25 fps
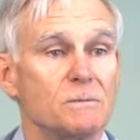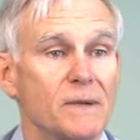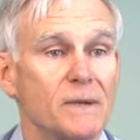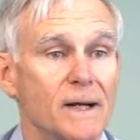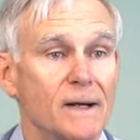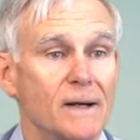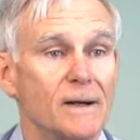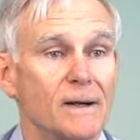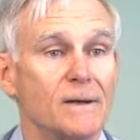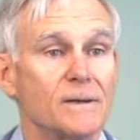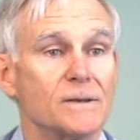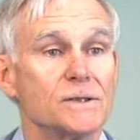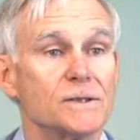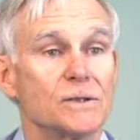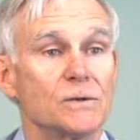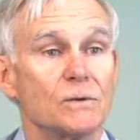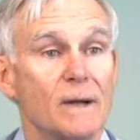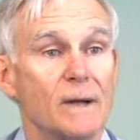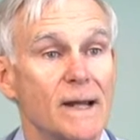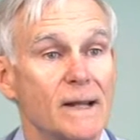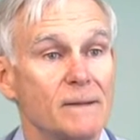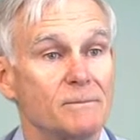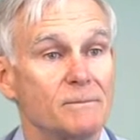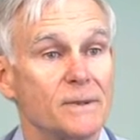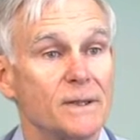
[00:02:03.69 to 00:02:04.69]
parents,
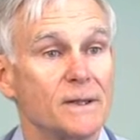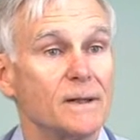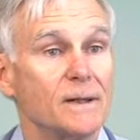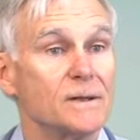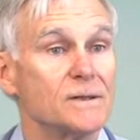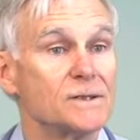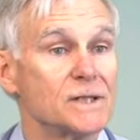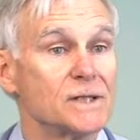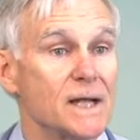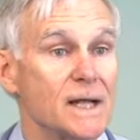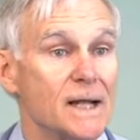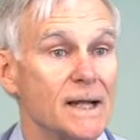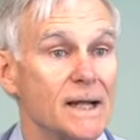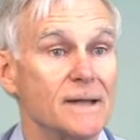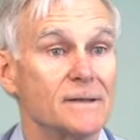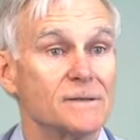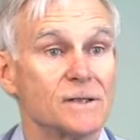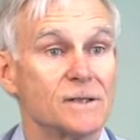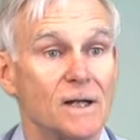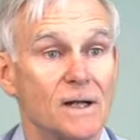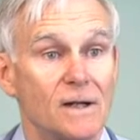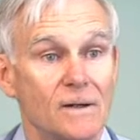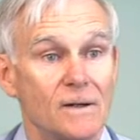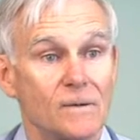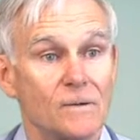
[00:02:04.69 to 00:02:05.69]
grandparents,
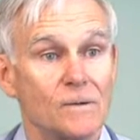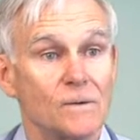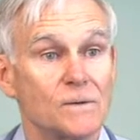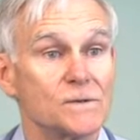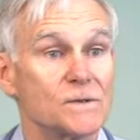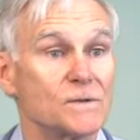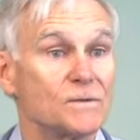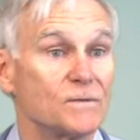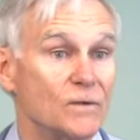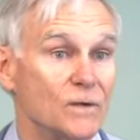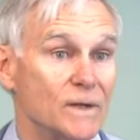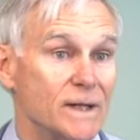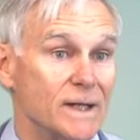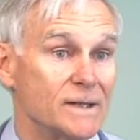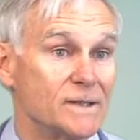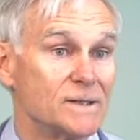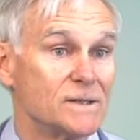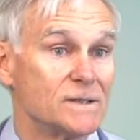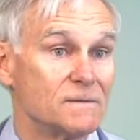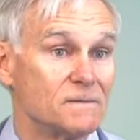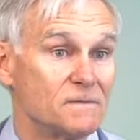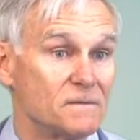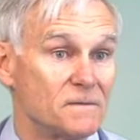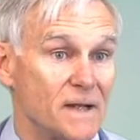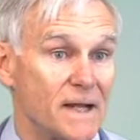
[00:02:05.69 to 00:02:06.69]
aunts, uncles,
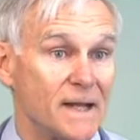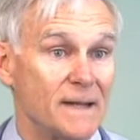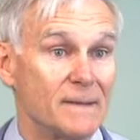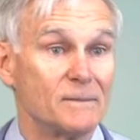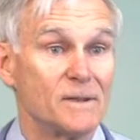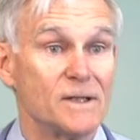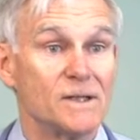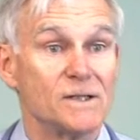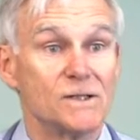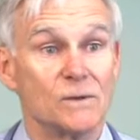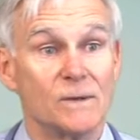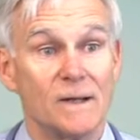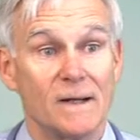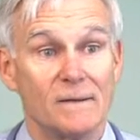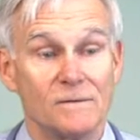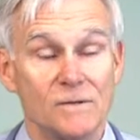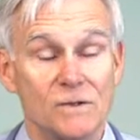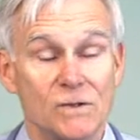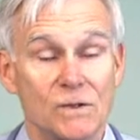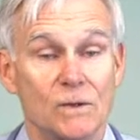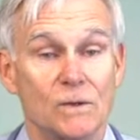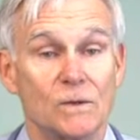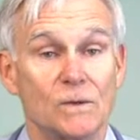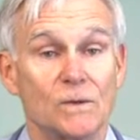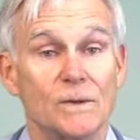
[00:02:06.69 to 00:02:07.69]
friends of families who have
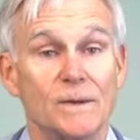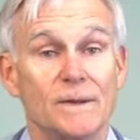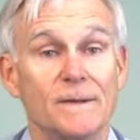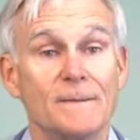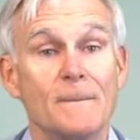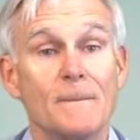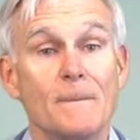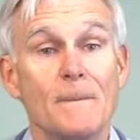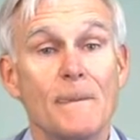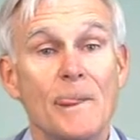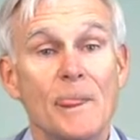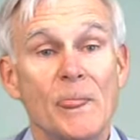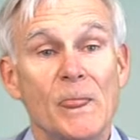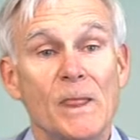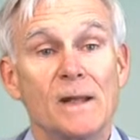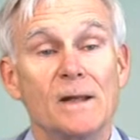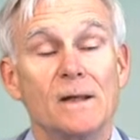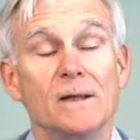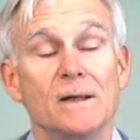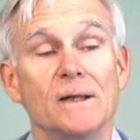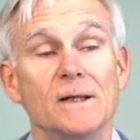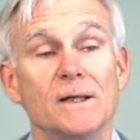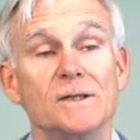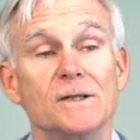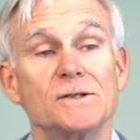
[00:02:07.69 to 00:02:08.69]
children
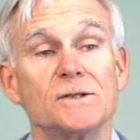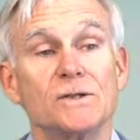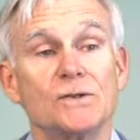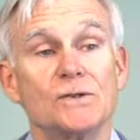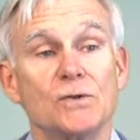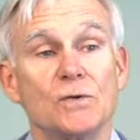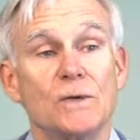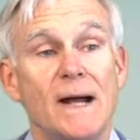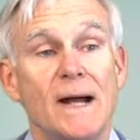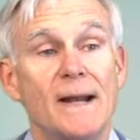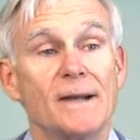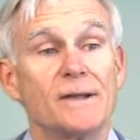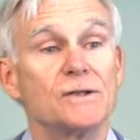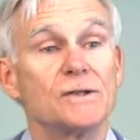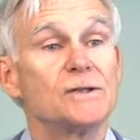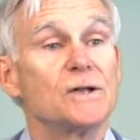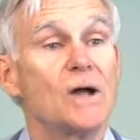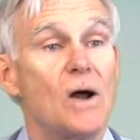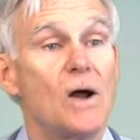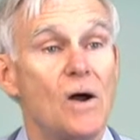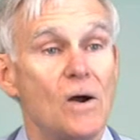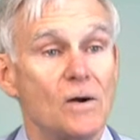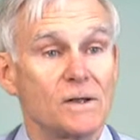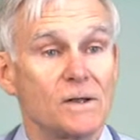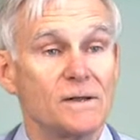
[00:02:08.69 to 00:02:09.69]
is to try to
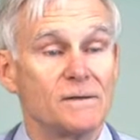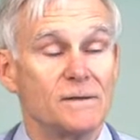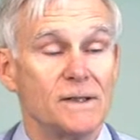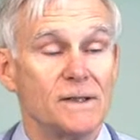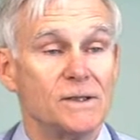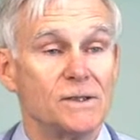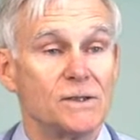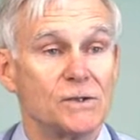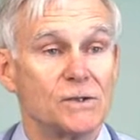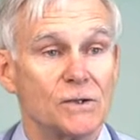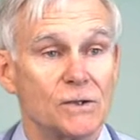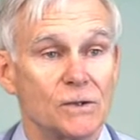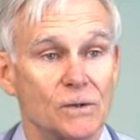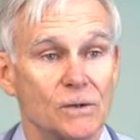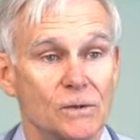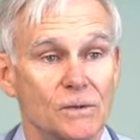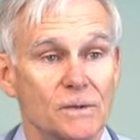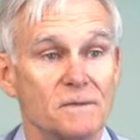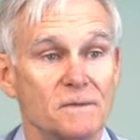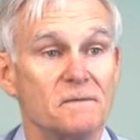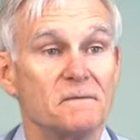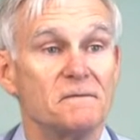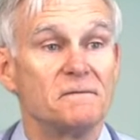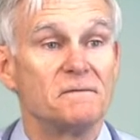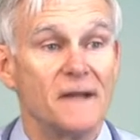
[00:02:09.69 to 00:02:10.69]
talk to these
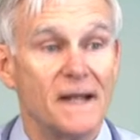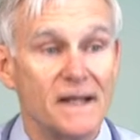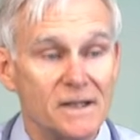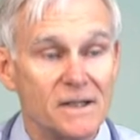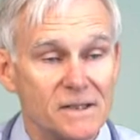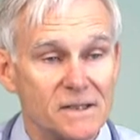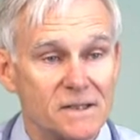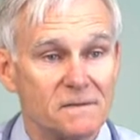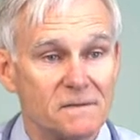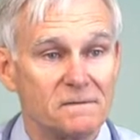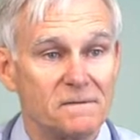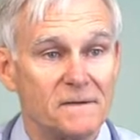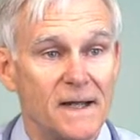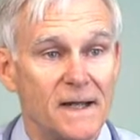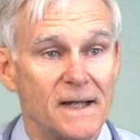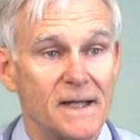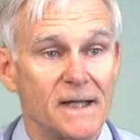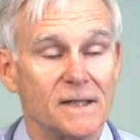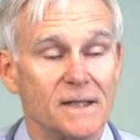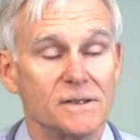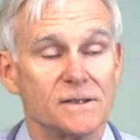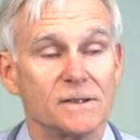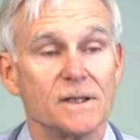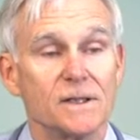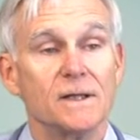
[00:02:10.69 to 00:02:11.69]
children face to
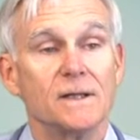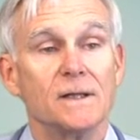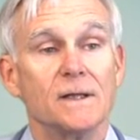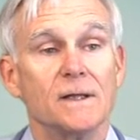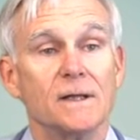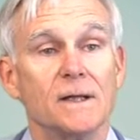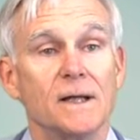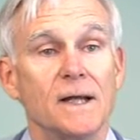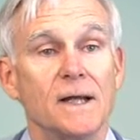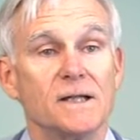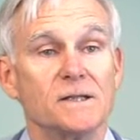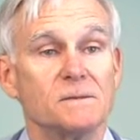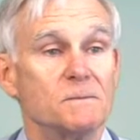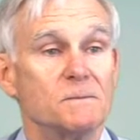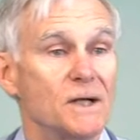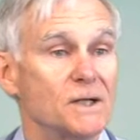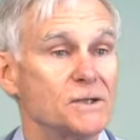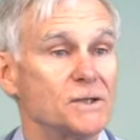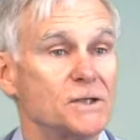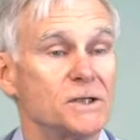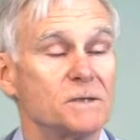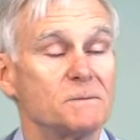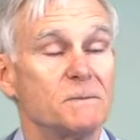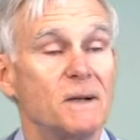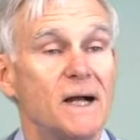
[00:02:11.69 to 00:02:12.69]
face as
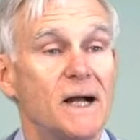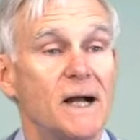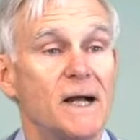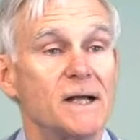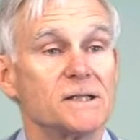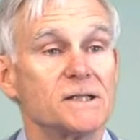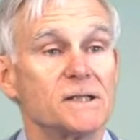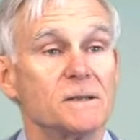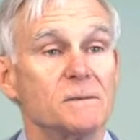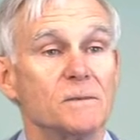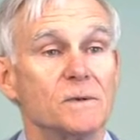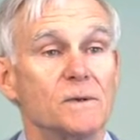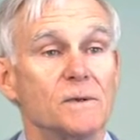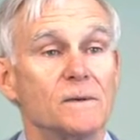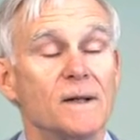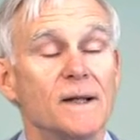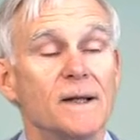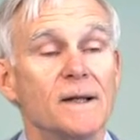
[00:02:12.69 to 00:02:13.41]
much as possible.